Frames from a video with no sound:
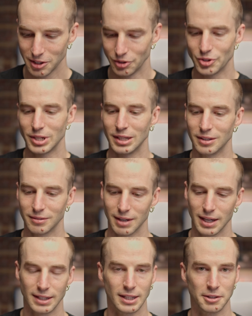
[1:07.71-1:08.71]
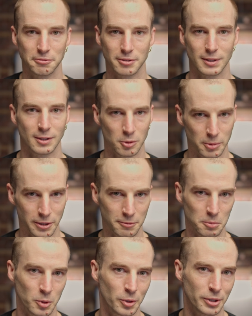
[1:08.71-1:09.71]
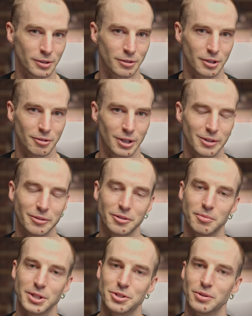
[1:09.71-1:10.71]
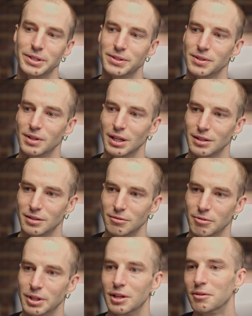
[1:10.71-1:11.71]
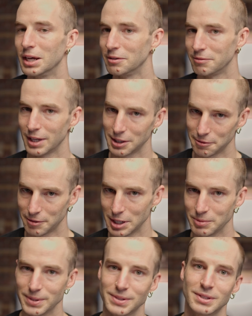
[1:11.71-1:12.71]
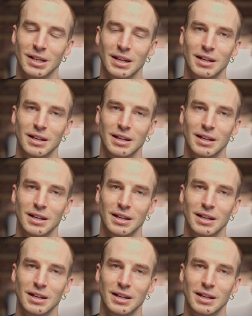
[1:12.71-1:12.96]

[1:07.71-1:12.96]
usually I leave a little bit of a border around my drawings so that when they arrive at the framers,